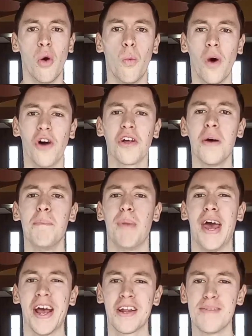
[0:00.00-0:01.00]
Welcome
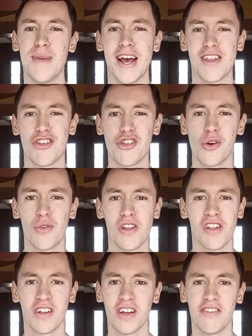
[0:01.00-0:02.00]
back to
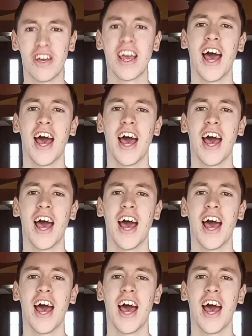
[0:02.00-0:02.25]
Massachusetts Living.